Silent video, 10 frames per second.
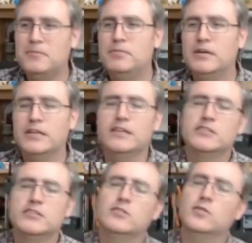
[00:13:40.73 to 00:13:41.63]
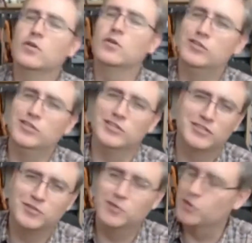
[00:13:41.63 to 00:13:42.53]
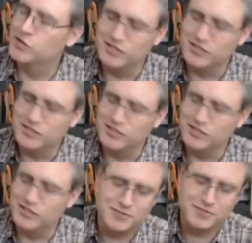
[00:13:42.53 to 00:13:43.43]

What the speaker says: But it's gorgeous, gorgeous work.